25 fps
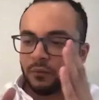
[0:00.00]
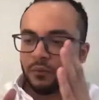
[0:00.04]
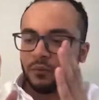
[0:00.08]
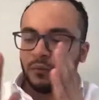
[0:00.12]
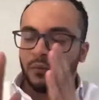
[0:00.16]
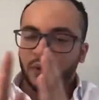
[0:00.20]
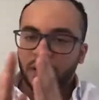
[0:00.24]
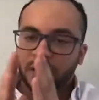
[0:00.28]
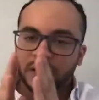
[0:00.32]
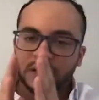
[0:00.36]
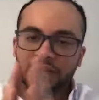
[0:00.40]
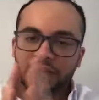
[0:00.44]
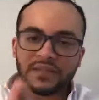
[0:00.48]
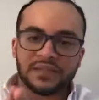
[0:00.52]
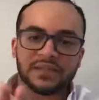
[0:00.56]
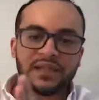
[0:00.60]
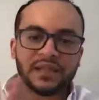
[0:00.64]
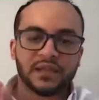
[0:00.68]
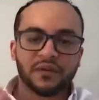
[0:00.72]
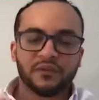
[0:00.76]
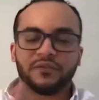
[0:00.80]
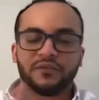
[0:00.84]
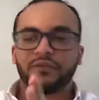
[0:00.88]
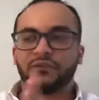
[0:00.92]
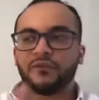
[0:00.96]
instead
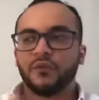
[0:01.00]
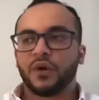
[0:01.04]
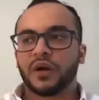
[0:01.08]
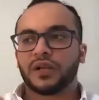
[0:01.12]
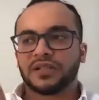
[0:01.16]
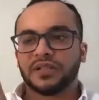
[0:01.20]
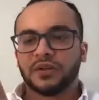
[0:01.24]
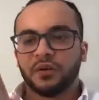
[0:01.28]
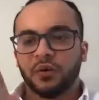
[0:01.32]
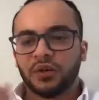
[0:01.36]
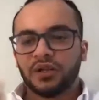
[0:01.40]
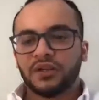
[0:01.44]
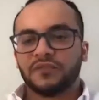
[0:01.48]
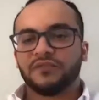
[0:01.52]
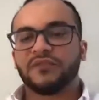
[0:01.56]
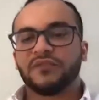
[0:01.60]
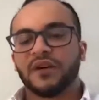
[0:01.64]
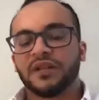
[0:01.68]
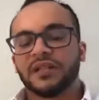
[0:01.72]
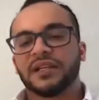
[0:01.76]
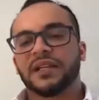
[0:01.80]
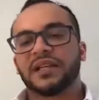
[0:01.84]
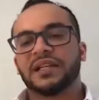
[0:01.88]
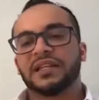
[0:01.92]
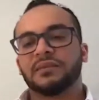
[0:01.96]
of focusing on the
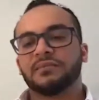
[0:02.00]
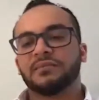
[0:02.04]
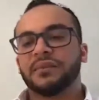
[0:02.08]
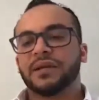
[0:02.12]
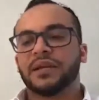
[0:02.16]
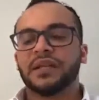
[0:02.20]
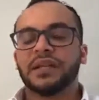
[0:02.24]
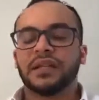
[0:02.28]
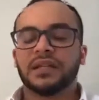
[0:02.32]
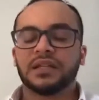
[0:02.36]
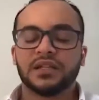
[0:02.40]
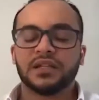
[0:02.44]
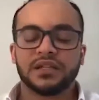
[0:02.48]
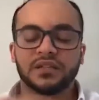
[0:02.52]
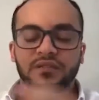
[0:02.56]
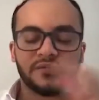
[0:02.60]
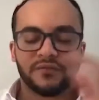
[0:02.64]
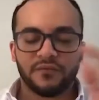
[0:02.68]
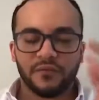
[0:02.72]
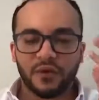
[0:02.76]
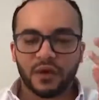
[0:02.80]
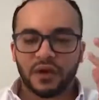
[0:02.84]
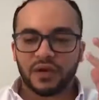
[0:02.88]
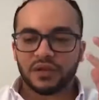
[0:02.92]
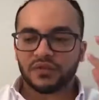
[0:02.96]
funding at the beginning, just
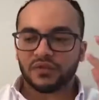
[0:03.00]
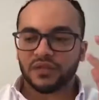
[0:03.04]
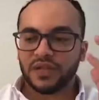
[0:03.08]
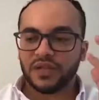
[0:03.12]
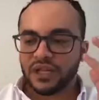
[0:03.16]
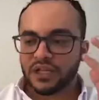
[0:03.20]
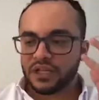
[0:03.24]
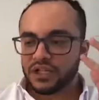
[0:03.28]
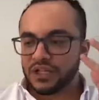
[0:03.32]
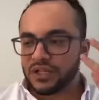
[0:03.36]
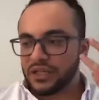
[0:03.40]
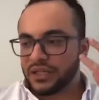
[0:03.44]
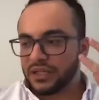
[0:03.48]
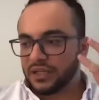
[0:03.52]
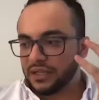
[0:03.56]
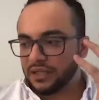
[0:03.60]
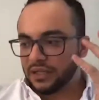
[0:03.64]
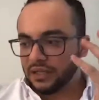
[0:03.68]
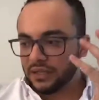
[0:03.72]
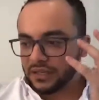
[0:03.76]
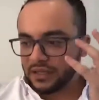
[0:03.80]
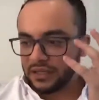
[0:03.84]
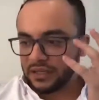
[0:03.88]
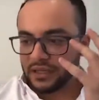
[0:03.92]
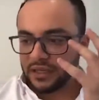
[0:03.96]
focus on actually
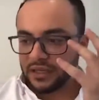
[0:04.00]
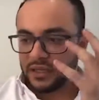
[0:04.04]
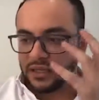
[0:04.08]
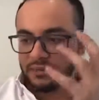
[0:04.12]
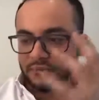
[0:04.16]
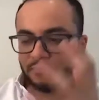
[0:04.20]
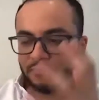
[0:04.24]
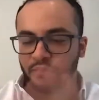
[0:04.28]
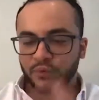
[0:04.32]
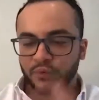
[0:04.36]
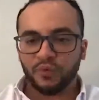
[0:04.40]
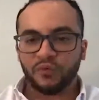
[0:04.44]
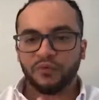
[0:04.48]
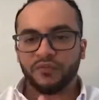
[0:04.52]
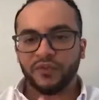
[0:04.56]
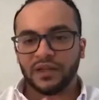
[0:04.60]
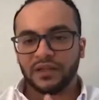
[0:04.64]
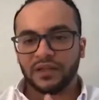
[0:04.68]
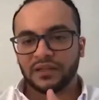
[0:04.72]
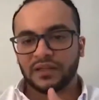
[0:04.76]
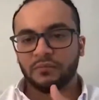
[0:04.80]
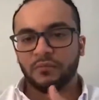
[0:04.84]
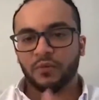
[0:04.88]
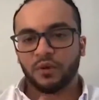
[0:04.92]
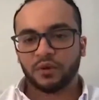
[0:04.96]
proving
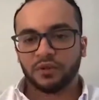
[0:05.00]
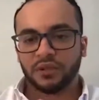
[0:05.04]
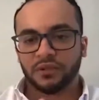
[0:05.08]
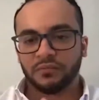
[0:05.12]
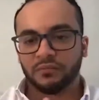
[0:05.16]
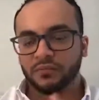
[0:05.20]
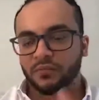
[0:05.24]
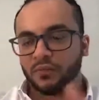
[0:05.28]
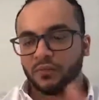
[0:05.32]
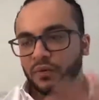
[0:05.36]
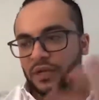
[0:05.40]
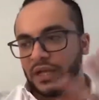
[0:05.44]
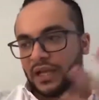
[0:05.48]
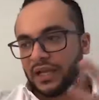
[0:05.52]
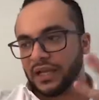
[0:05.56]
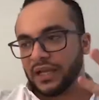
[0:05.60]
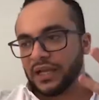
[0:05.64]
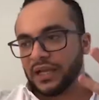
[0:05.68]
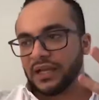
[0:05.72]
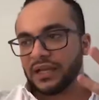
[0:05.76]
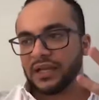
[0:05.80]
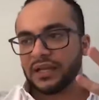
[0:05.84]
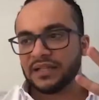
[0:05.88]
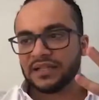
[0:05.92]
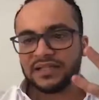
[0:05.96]
the model, like
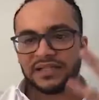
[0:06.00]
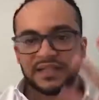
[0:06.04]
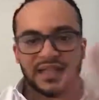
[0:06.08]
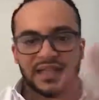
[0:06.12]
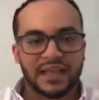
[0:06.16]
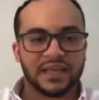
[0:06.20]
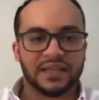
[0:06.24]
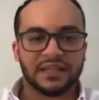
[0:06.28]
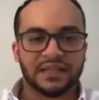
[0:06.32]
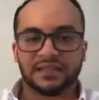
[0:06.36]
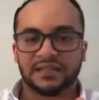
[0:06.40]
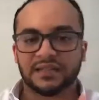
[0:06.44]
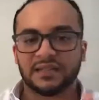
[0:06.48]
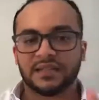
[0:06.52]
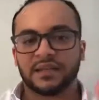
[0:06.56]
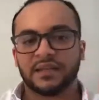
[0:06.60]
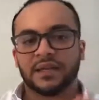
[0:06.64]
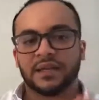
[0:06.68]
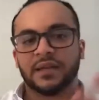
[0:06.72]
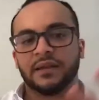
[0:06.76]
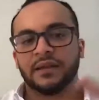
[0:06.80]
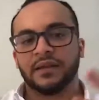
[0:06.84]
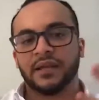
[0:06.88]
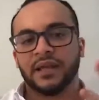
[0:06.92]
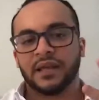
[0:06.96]
getting the sales,
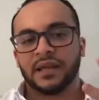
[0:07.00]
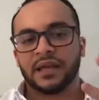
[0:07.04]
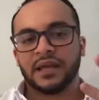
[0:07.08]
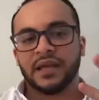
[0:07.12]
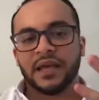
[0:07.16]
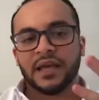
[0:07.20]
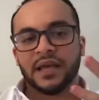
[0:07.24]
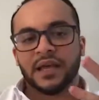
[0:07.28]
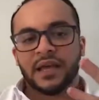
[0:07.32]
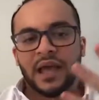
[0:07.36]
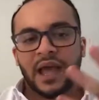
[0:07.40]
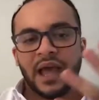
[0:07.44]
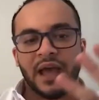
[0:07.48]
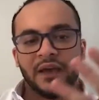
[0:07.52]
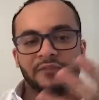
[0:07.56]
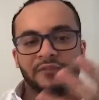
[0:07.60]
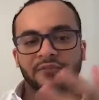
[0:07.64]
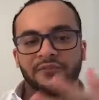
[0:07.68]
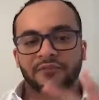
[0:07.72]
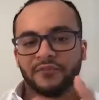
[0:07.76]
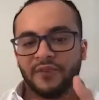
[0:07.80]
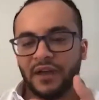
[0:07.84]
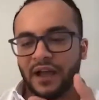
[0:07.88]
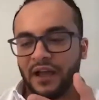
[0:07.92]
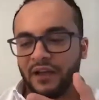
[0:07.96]
like have
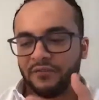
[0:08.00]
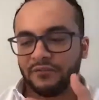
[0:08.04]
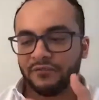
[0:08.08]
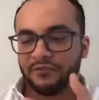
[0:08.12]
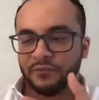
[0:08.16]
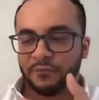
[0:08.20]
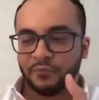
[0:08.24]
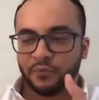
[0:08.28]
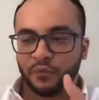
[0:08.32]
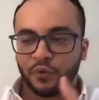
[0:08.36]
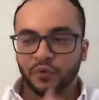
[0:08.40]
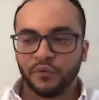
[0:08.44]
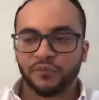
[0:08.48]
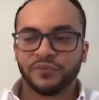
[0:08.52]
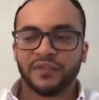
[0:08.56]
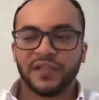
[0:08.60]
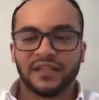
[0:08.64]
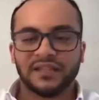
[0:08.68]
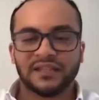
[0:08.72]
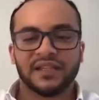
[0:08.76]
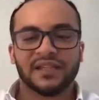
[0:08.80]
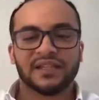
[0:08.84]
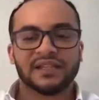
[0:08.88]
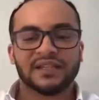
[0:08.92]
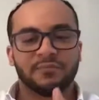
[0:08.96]
proof that
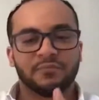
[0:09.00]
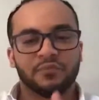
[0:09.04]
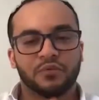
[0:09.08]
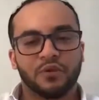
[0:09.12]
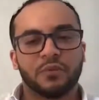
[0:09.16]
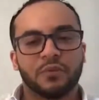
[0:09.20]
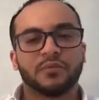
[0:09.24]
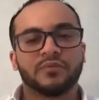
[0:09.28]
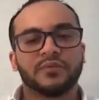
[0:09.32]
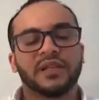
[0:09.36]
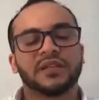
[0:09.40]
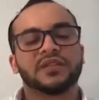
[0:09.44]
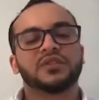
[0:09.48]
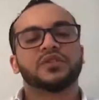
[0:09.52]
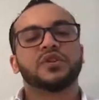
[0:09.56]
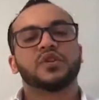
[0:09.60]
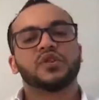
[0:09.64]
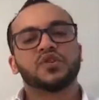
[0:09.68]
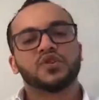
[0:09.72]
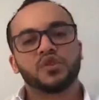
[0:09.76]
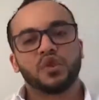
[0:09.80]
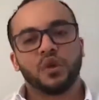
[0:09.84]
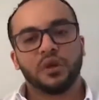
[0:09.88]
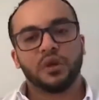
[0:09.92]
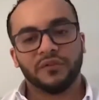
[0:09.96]
there is a problem that you're
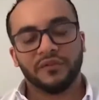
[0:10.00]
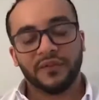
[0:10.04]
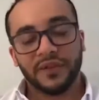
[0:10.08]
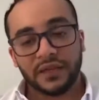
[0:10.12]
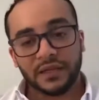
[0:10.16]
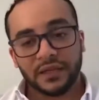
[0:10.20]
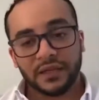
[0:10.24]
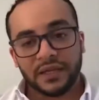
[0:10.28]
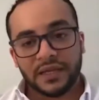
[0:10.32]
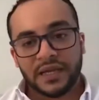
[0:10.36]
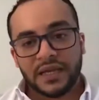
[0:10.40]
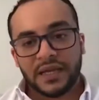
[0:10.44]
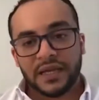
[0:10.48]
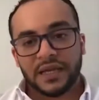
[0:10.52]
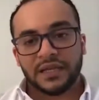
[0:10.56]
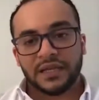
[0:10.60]
solving, and